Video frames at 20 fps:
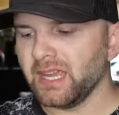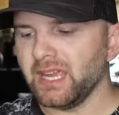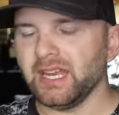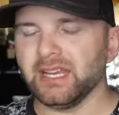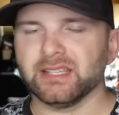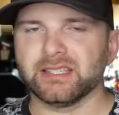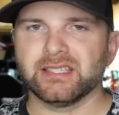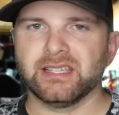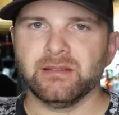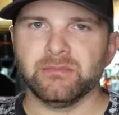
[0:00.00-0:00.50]

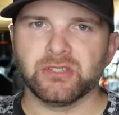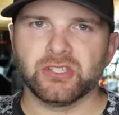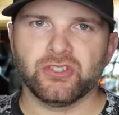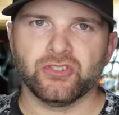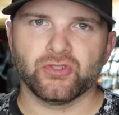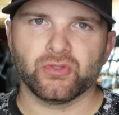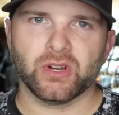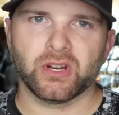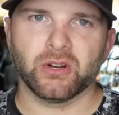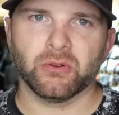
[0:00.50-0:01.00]
and it seems
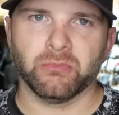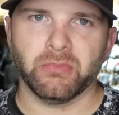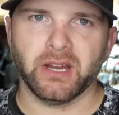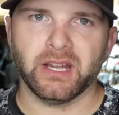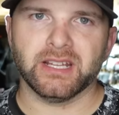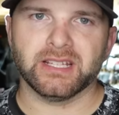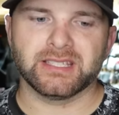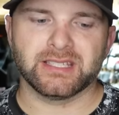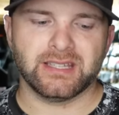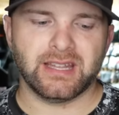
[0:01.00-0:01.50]
to trigger
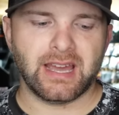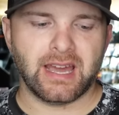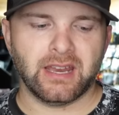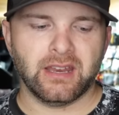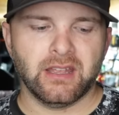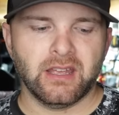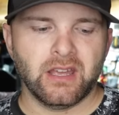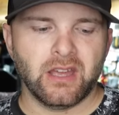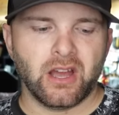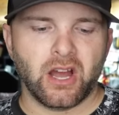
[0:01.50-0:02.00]
bites
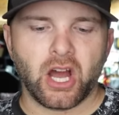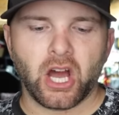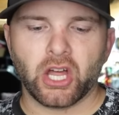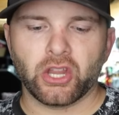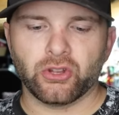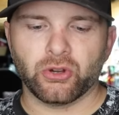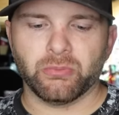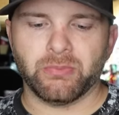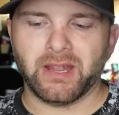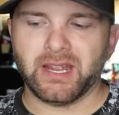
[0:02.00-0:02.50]
that
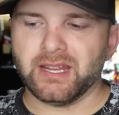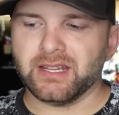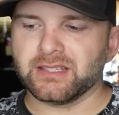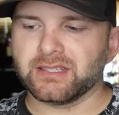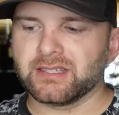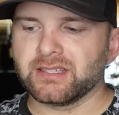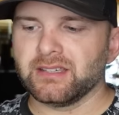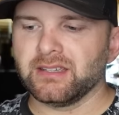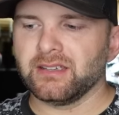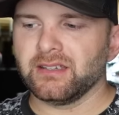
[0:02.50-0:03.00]
other
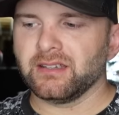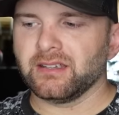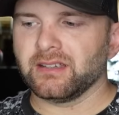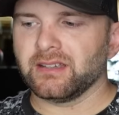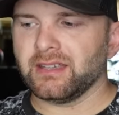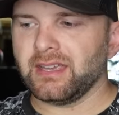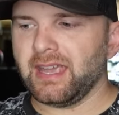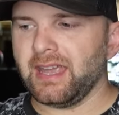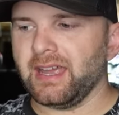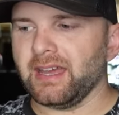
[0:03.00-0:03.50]
baits
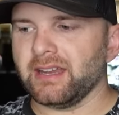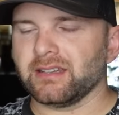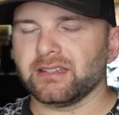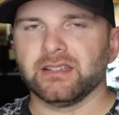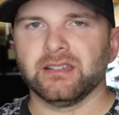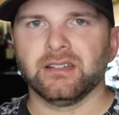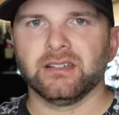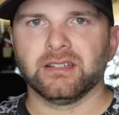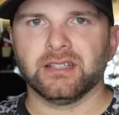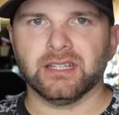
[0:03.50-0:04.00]
can't
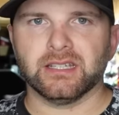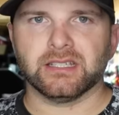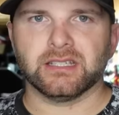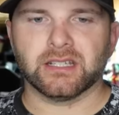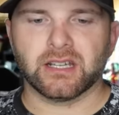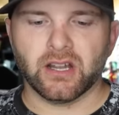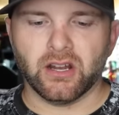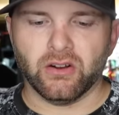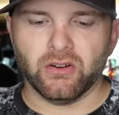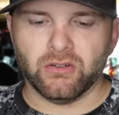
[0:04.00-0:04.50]
get
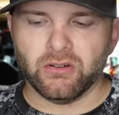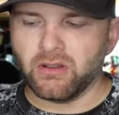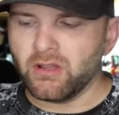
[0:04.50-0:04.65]
to go.